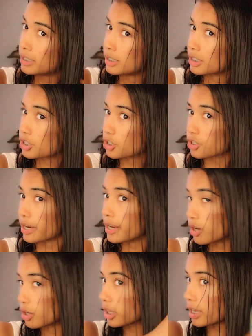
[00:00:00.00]

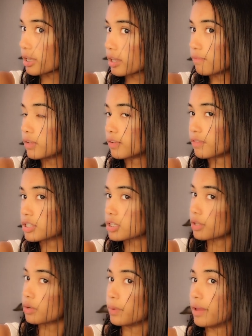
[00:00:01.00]
straight, or like even if it's a
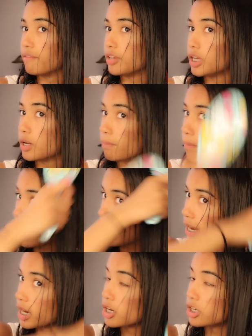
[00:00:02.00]
little wavy. My
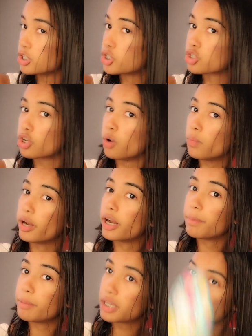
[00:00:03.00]
hair is so
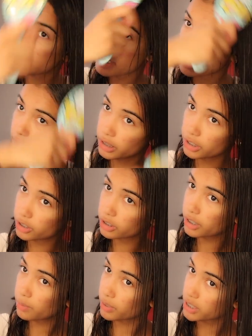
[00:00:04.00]
weird because it
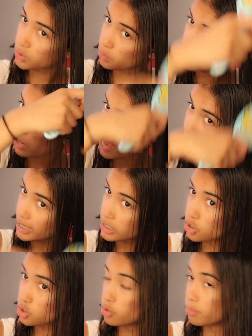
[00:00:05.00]
literally, when it's wet, it's
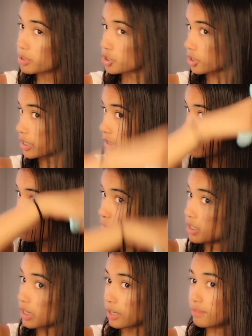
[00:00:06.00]
super straight. Like you
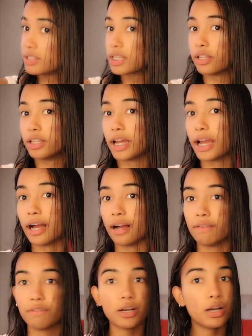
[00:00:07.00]
cannot even tell that I
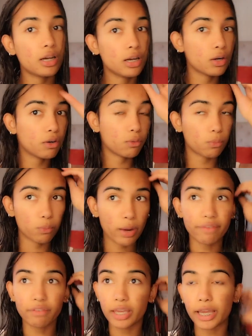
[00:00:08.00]
have
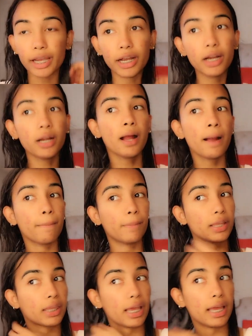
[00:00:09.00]
wavy hair,
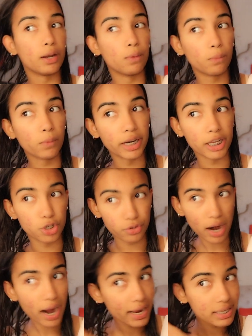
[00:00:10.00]
but then when it
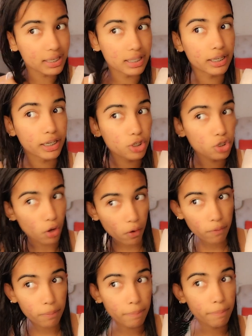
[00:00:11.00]
dries, it's like
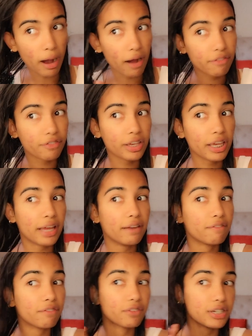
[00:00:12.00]
so puffy
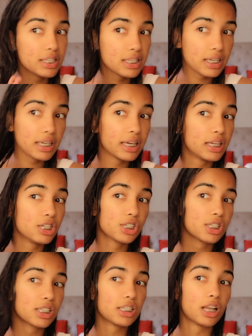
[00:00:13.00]
and frizzy and
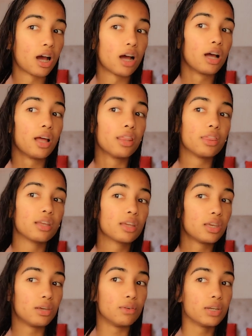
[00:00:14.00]
just not the
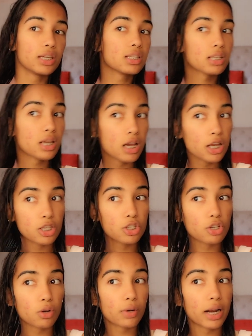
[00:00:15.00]
cutest.
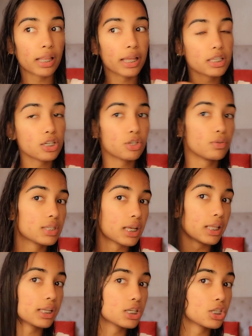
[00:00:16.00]
So what I like to do is I
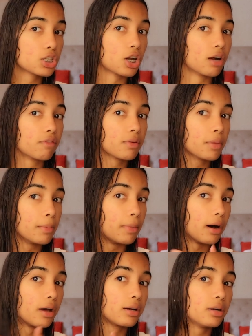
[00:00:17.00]
like to start from the
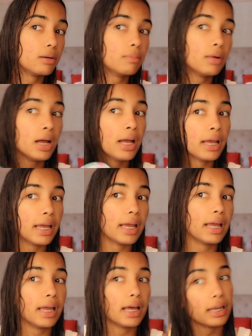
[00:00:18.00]
bottom
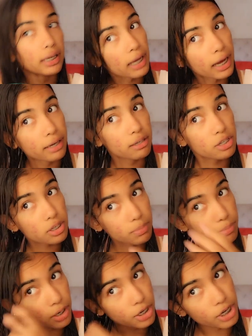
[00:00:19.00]
and kind of
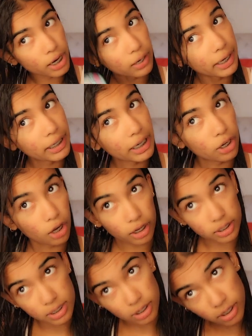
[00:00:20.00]
just brush out any
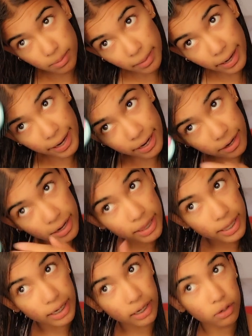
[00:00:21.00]
knots that are in my hair,
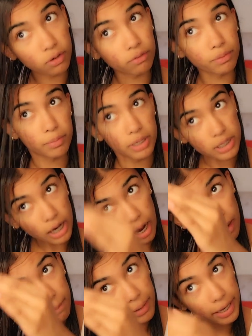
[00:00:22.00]
and then I'll go from the
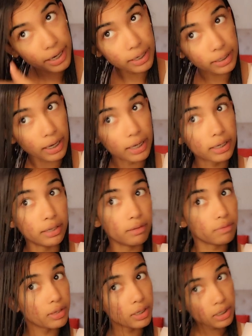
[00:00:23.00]
top and kind
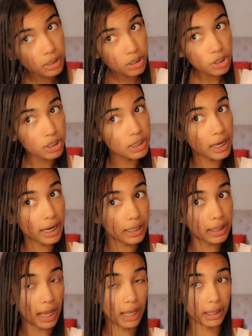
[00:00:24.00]
of just
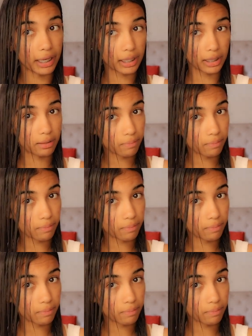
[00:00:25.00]
take that like